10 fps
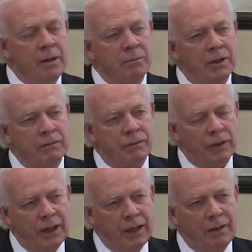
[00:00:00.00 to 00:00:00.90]
But
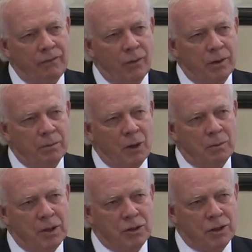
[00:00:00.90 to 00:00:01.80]
forgetting for a
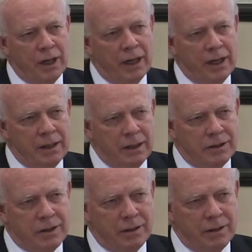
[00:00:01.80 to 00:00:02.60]
moment shades